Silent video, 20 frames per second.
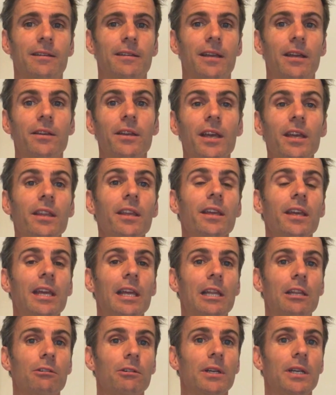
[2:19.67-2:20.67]
Now, neither
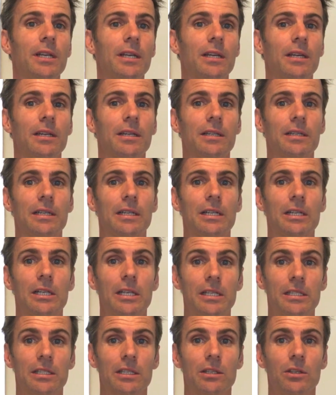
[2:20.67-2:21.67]
Hillary
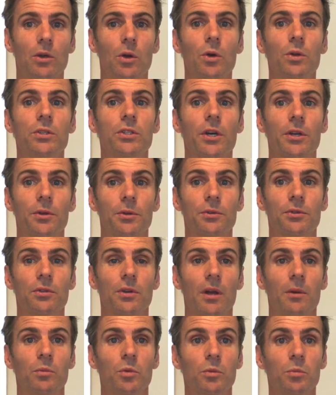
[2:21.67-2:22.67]
Clinton nor Donald
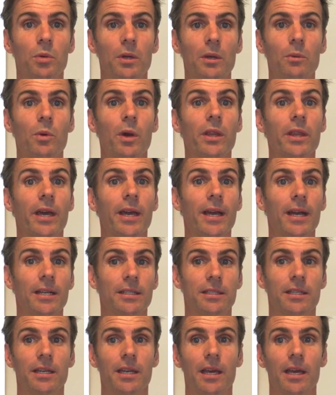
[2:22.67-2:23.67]
Trump would be where they
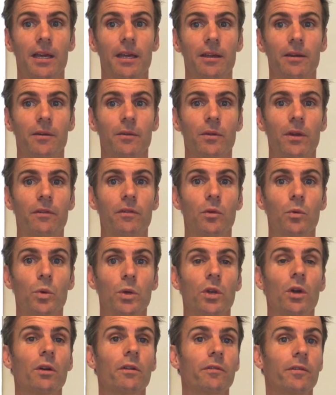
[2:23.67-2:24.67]
are today if it
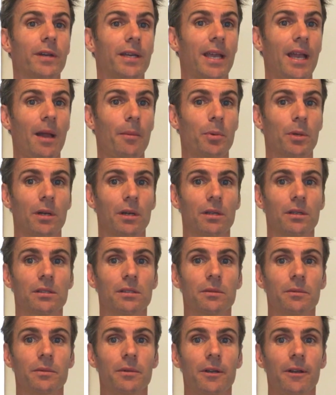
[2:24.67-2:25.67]
were not for
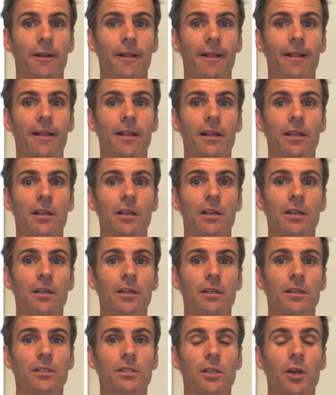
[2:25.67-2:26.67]
capitalism.
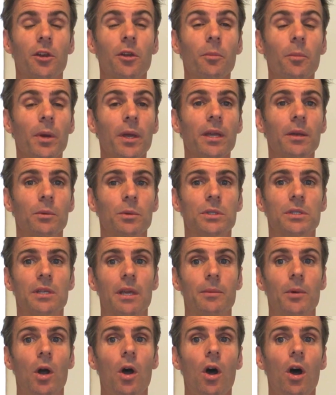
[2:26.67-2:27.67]
So to me, it would
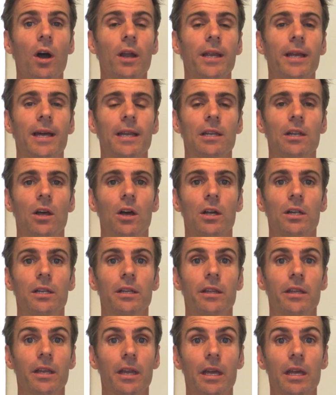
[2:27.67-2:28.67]
seem highly
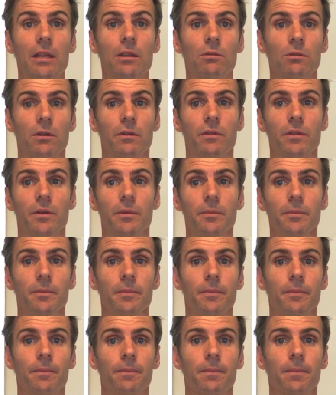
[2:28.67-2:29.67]
unlikely that either of
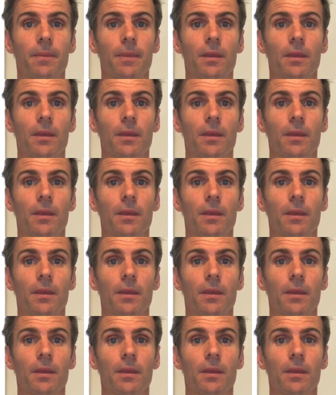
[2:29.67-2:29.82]
them